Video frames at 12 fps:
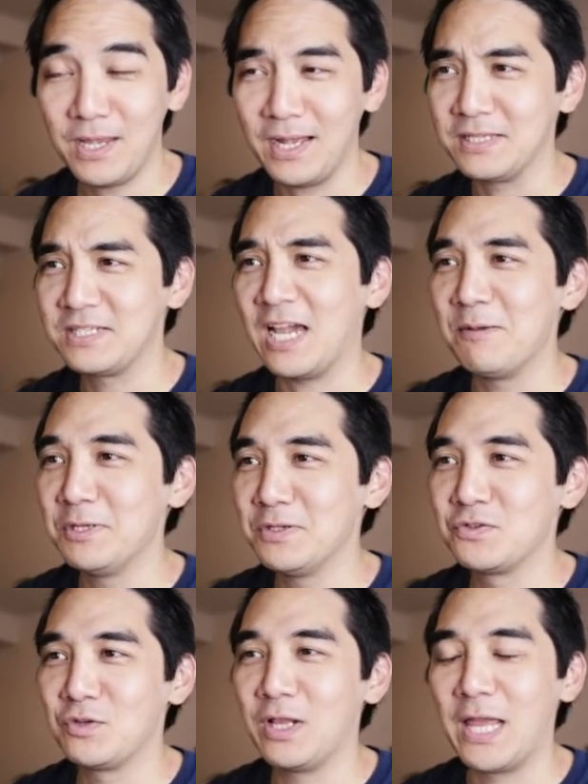And saimin
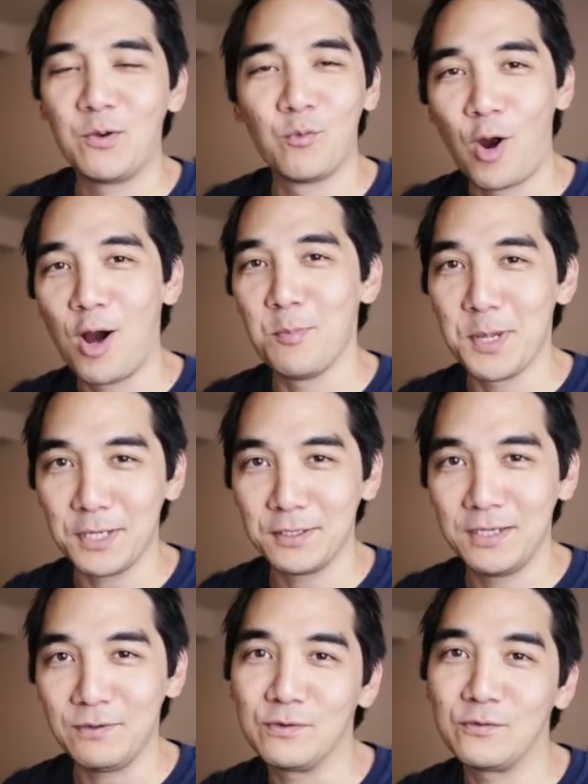is sort of like
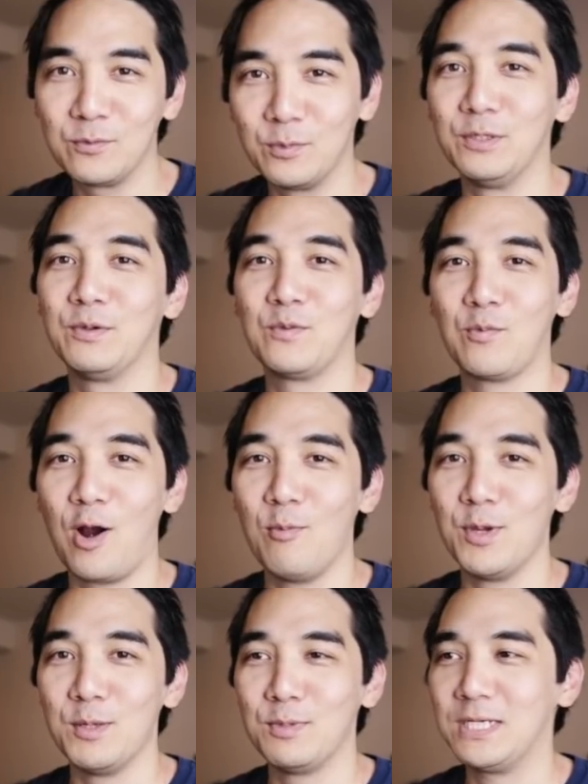ramen, if you're familiar with
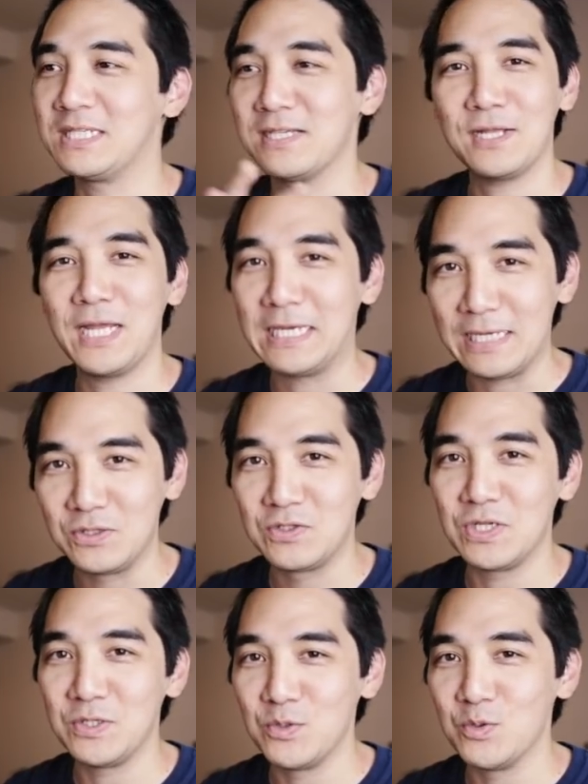ramen, but it's not like
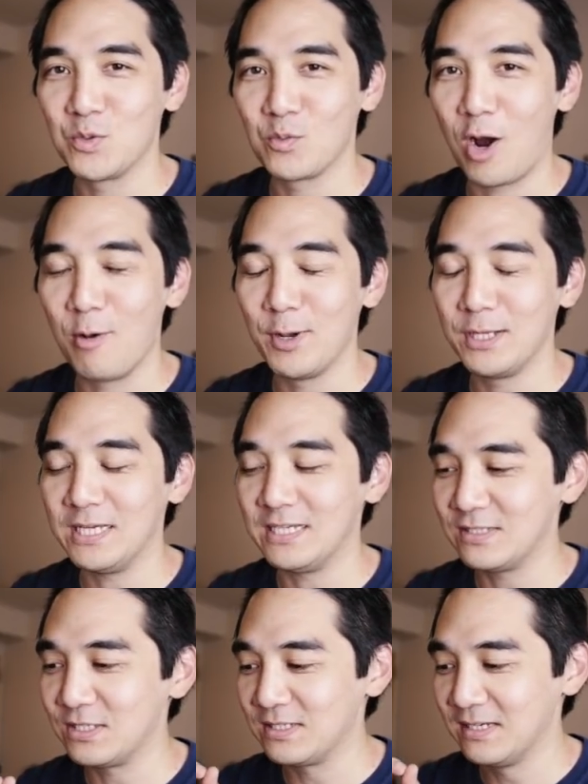instant noodle ramen.
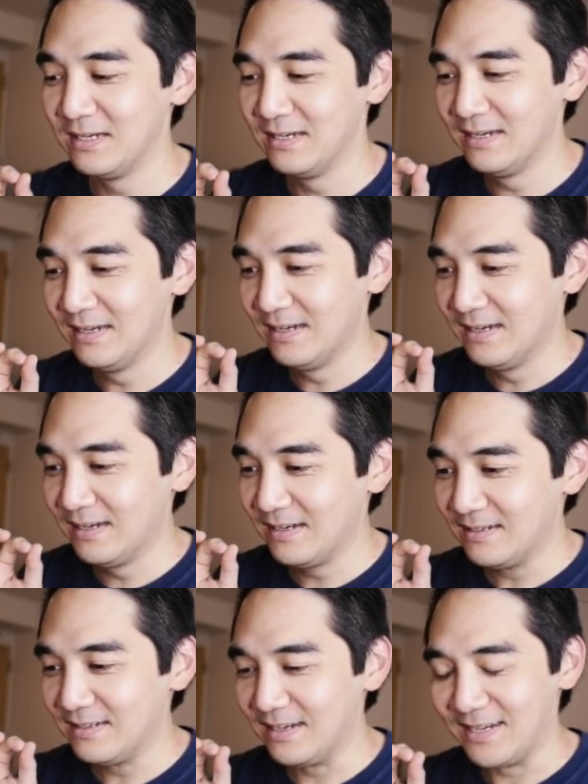It's
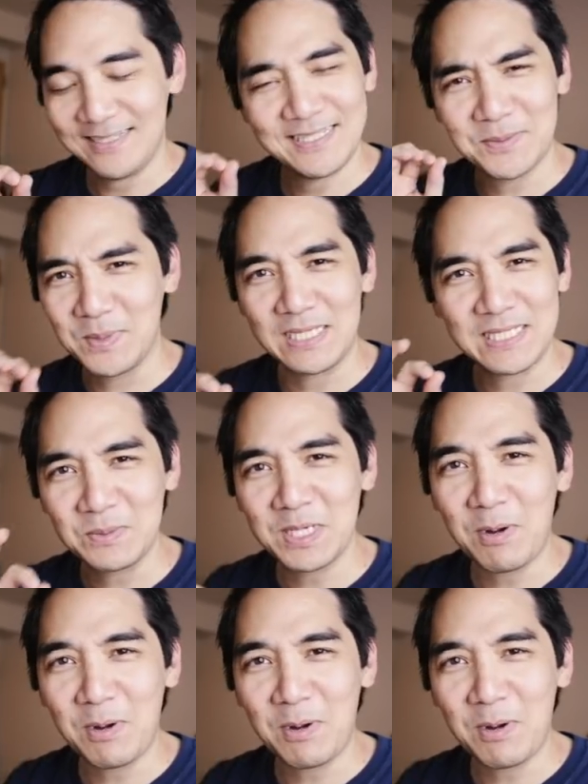something